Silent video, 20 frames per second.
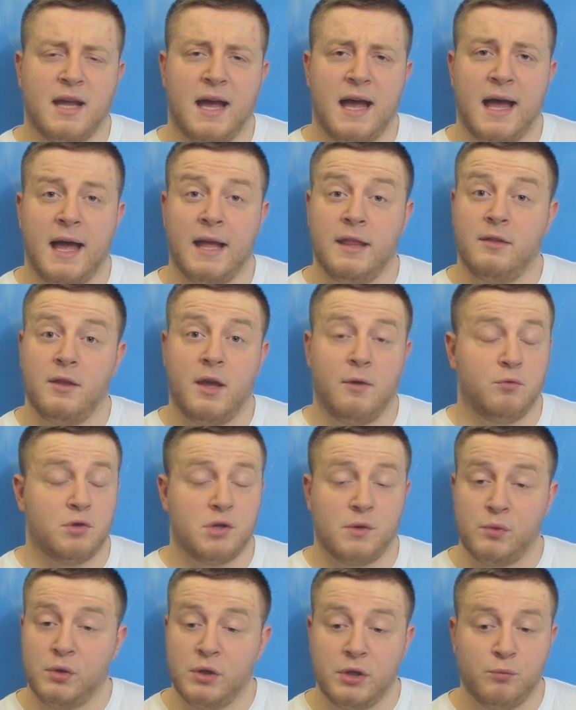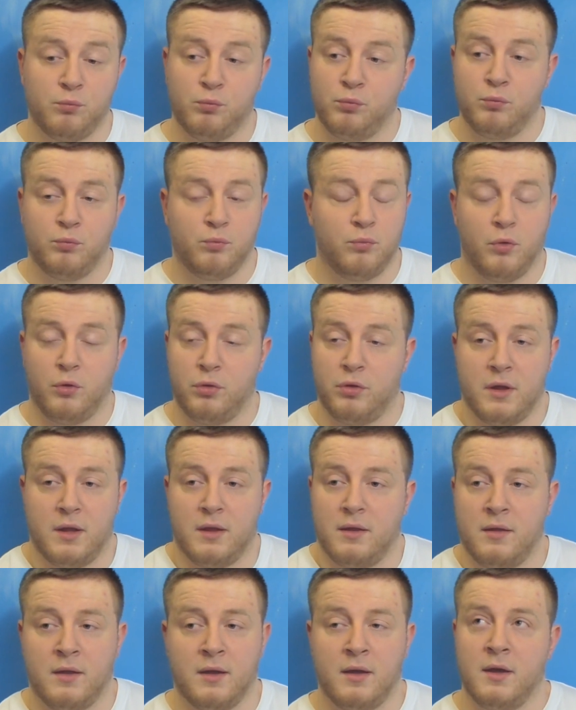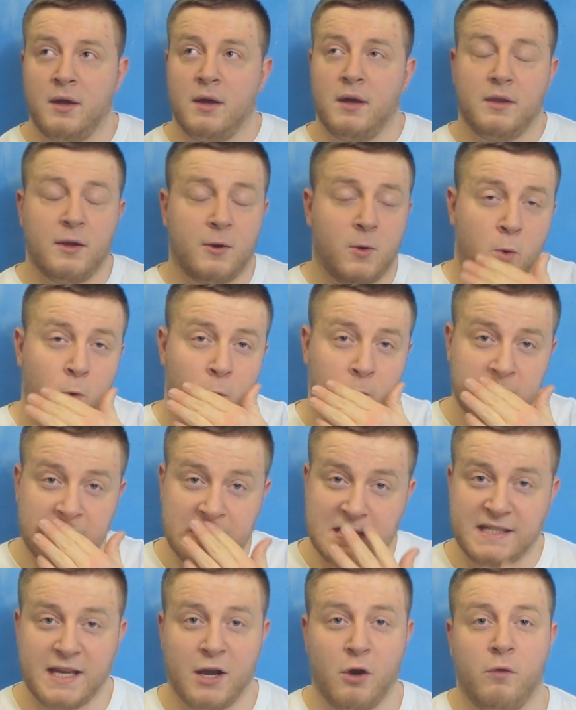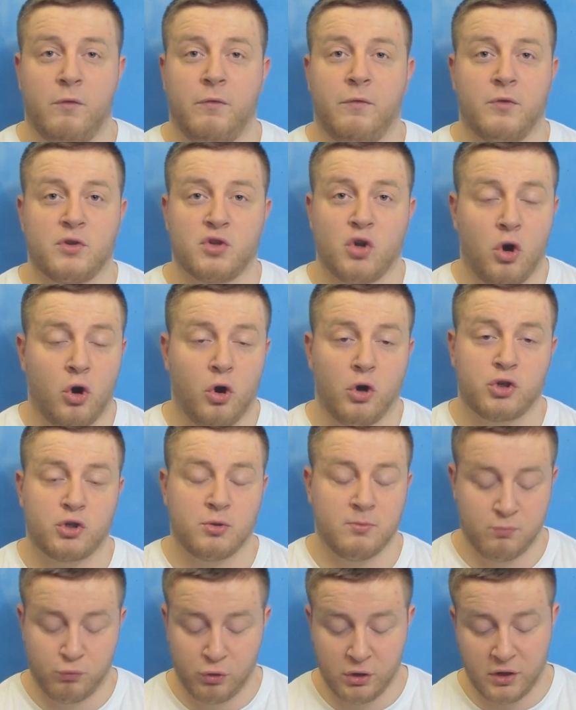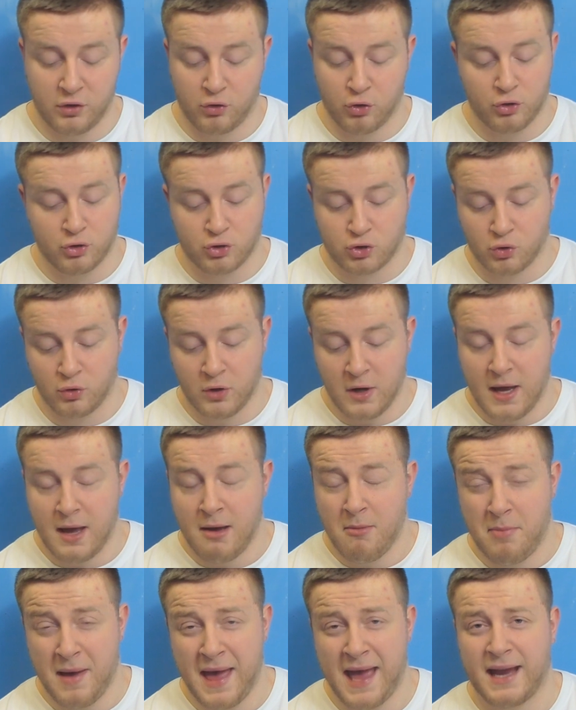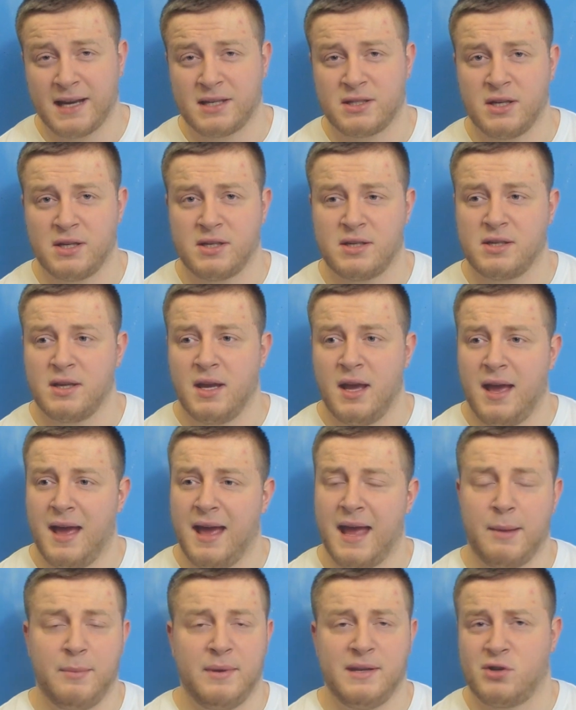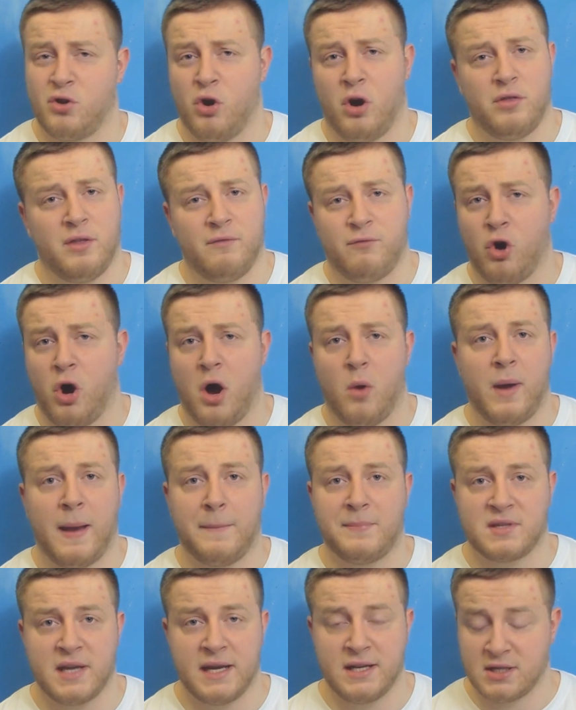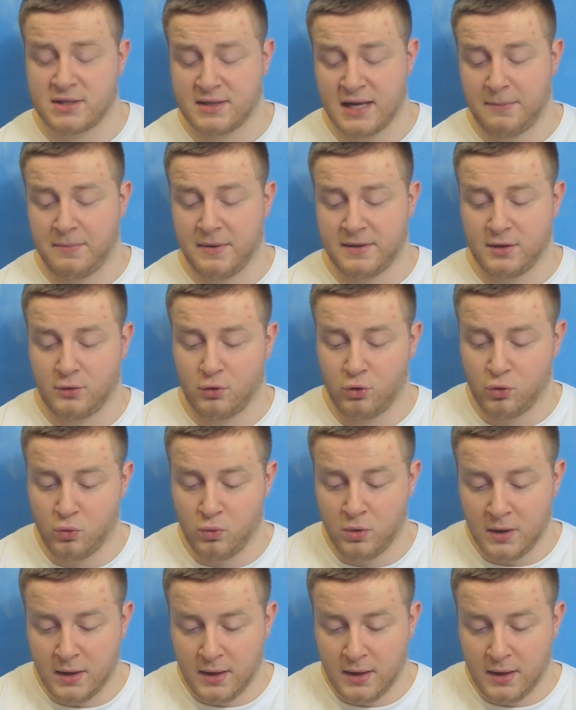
and it was a really, the course itself was awesome, really good. So Pegasus, they've got a website, just type into Google.